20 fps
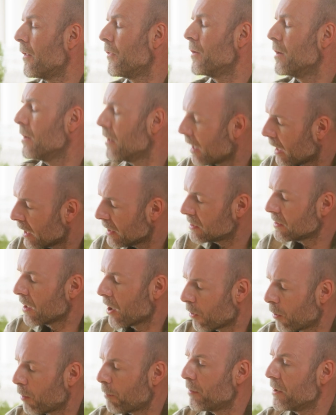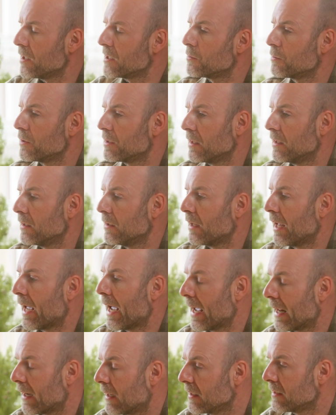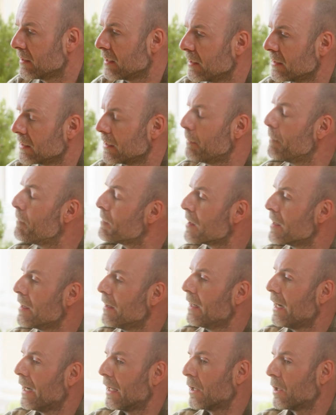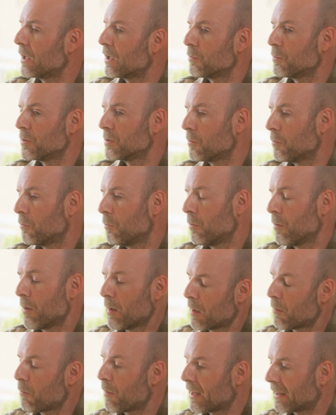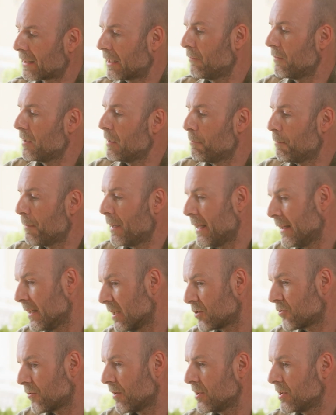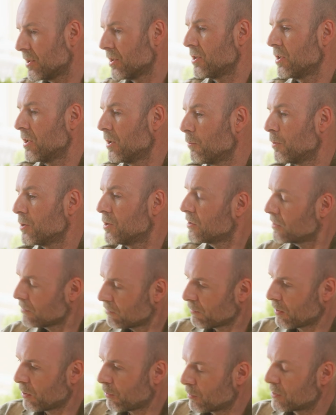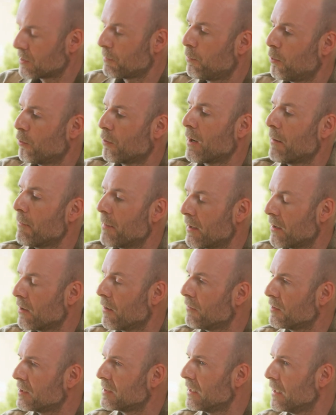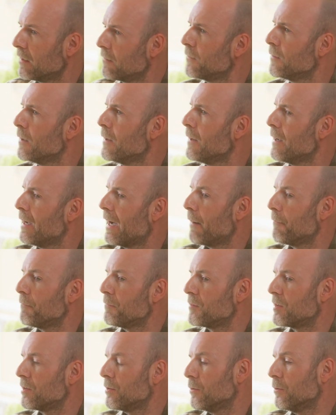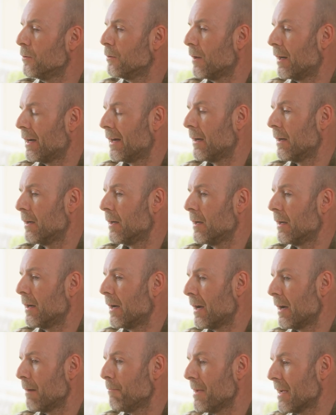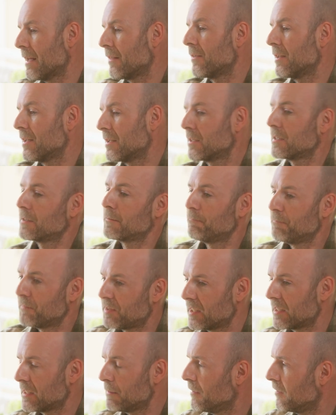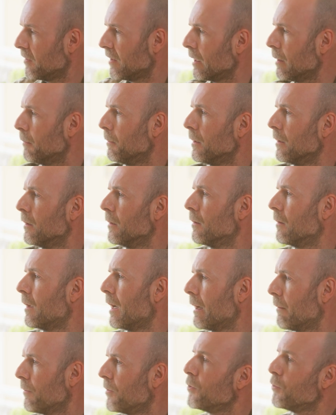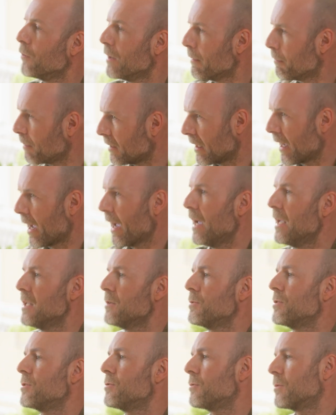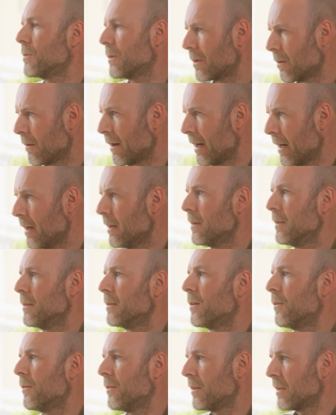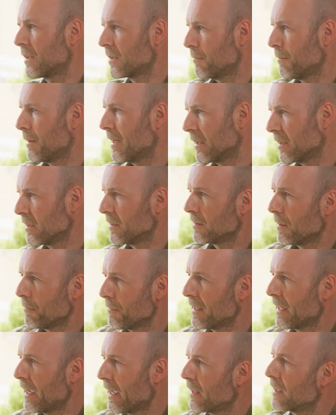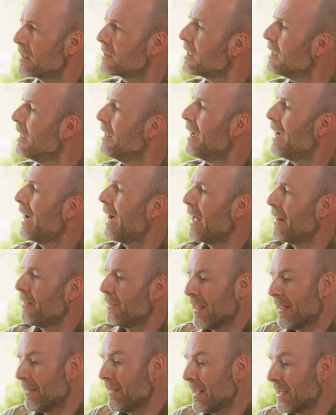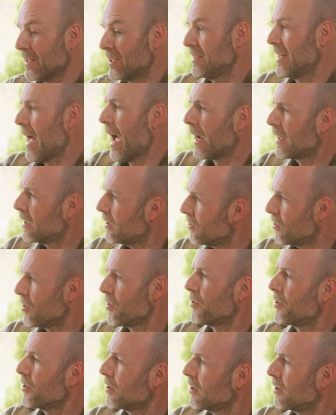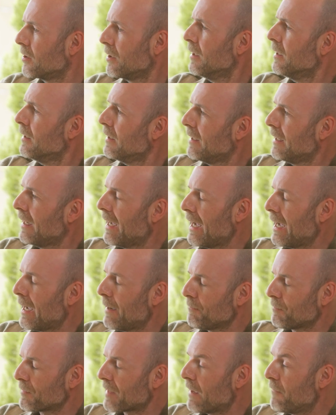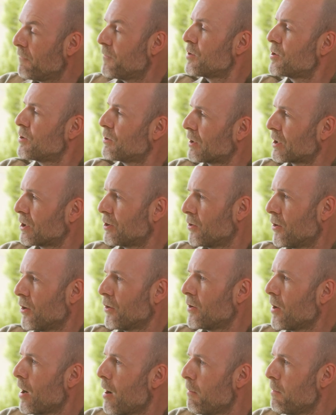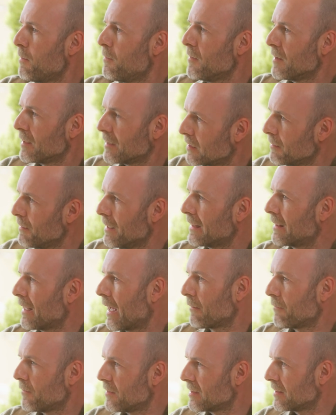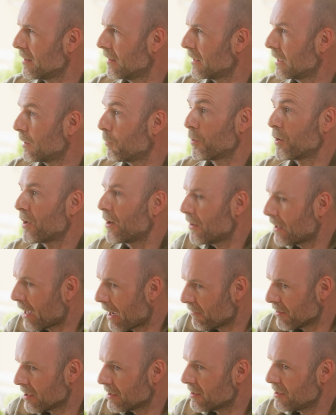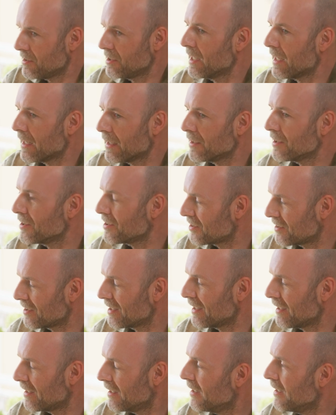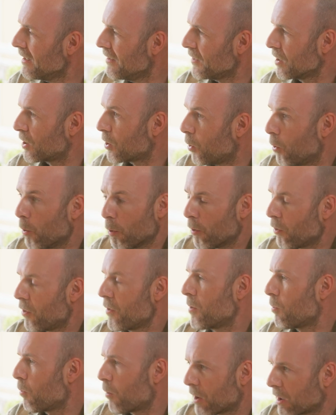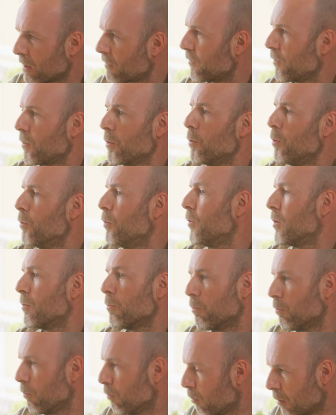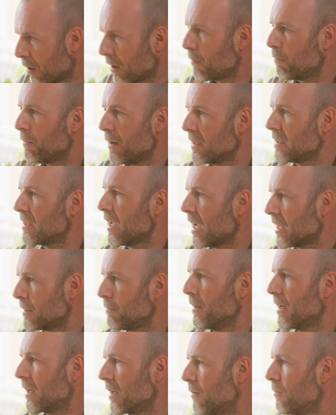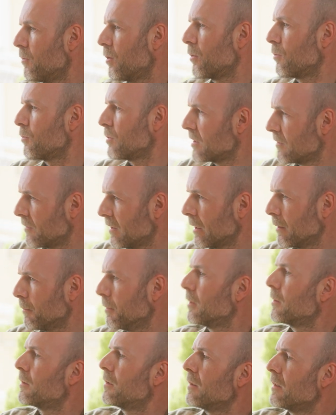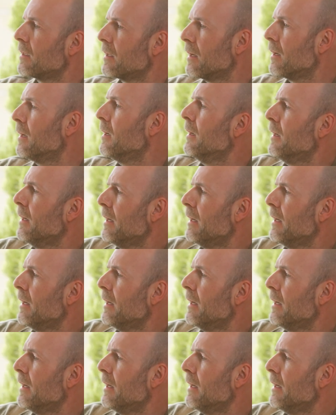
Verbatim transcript: and it now operates within a headless system. And there was a, a, relatively painless transition, which, you know, was a program in and of itself um, to uh, uh, make this system available through APIs, which required in the context of making something headless. And then they stacked another um, infrastructure on top of it to make that facility without having to change the, the core, the workflow, the WordPress aspect of what was available to the